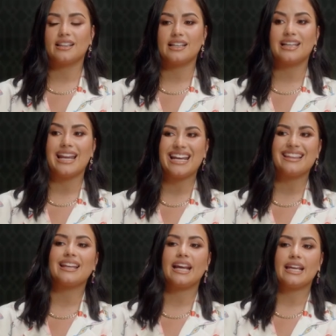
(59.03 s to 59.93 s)
The
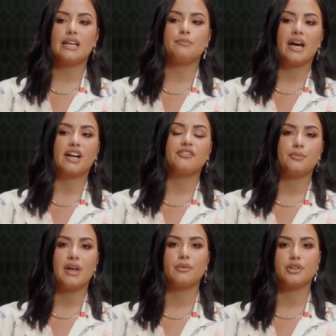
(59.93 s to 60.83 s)
night that I came back
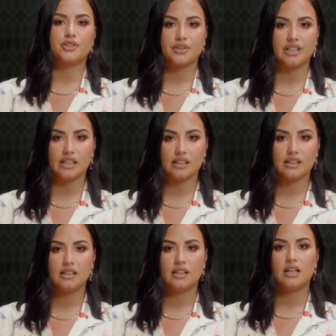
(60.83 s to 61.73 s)
from that retreat,
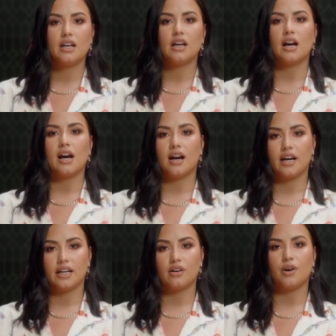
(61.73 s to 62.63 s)

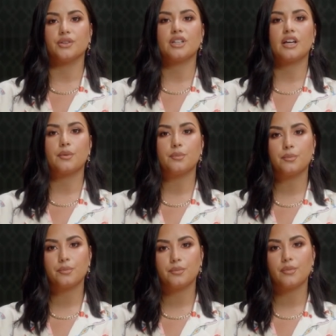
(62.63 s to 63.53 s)
I called
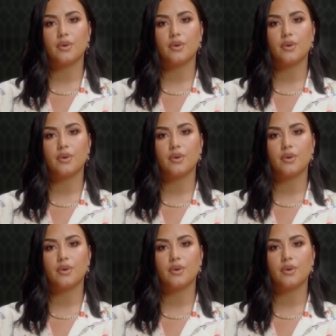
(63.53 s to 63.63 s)
him.